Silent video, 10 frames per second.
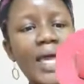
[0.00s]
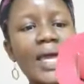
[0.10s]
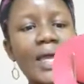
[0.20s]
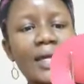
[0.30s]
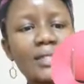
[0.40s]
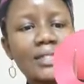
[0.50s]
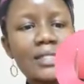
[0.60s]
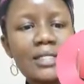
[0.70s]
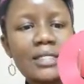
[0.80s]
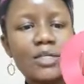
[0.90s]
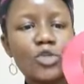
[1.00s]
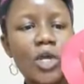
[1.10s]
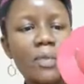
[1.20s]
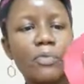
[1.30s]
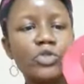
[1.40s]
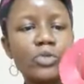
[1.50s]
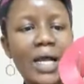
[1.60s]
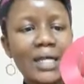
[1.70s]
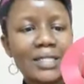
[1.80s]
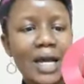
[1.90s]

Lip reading: and you're able to cut